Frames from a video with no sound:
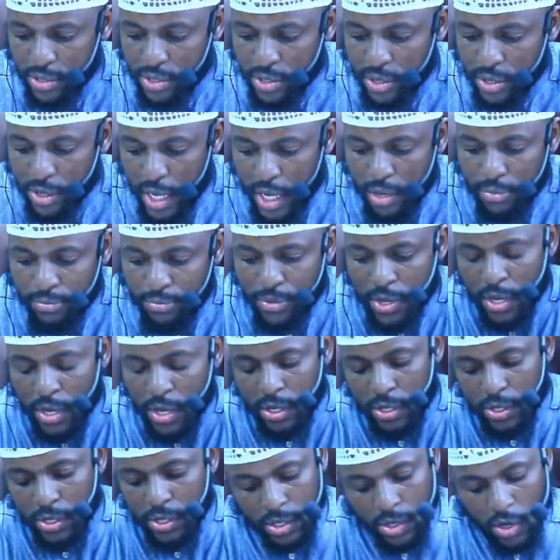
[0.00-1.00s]
Okay,
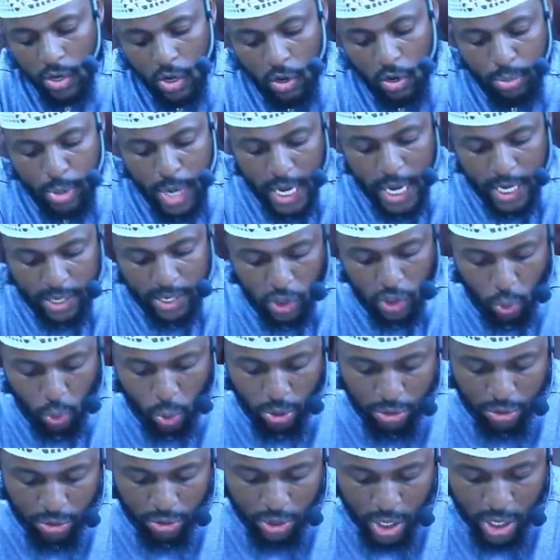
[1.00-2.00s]
so let's go back. So with
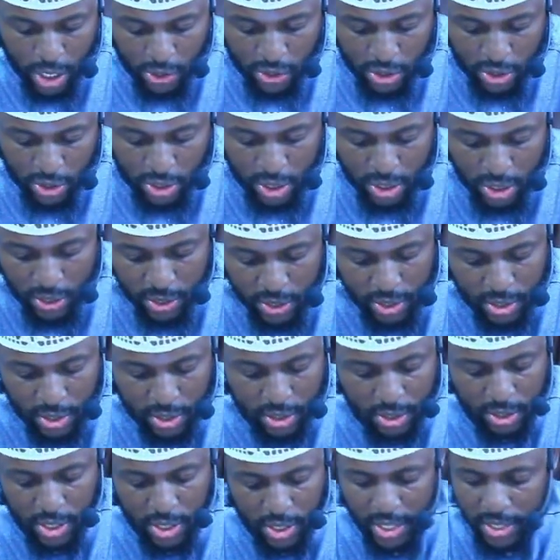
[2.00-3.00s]
regards to these
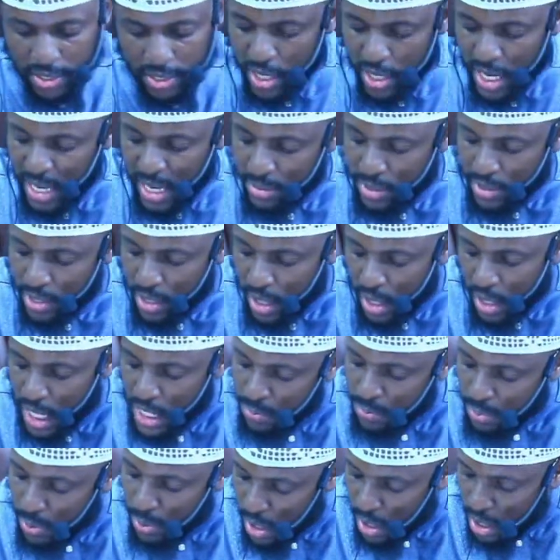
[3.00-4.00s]
types, the last
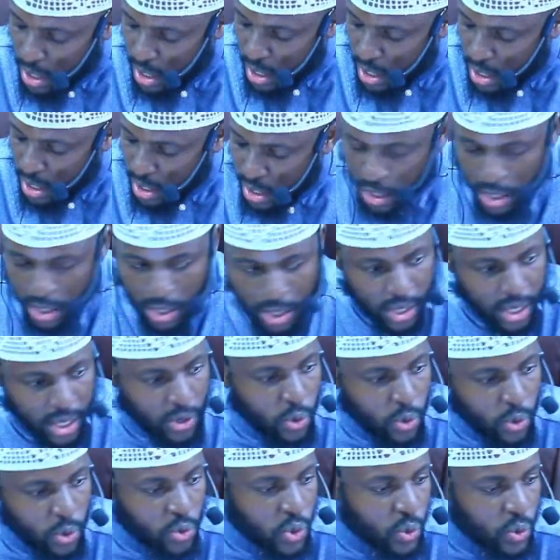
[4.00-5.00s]
part,
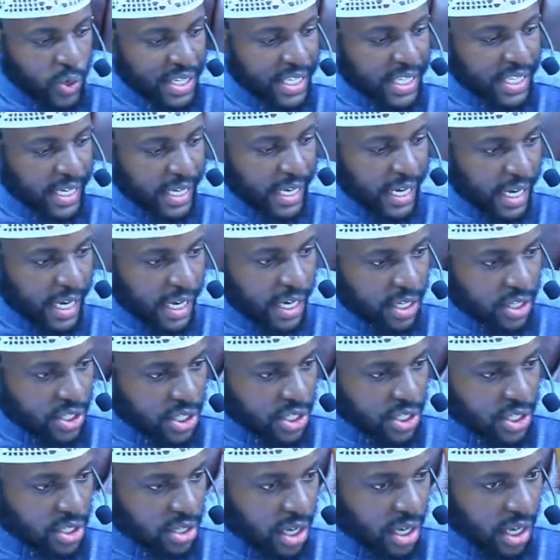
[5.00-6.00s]
who has it in English?
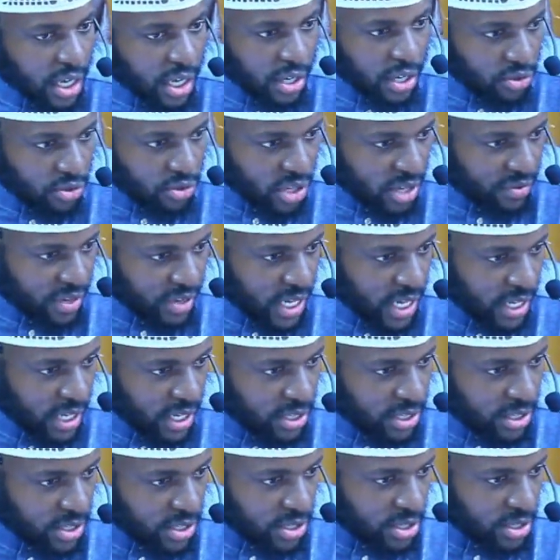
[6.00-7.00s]
Okay, do you have it in English?
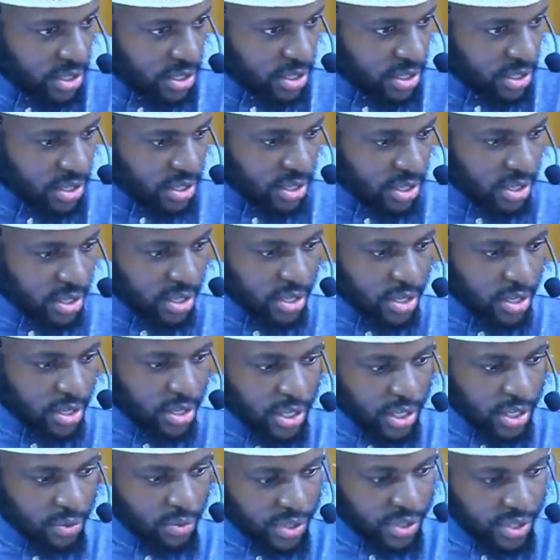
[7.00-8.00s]

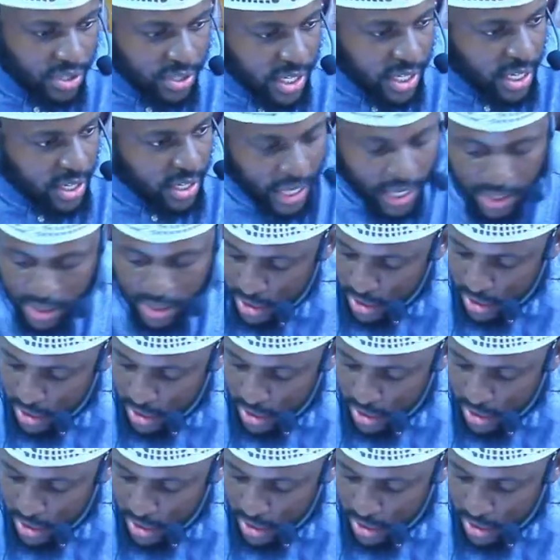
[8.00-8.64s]
What does it say in the end?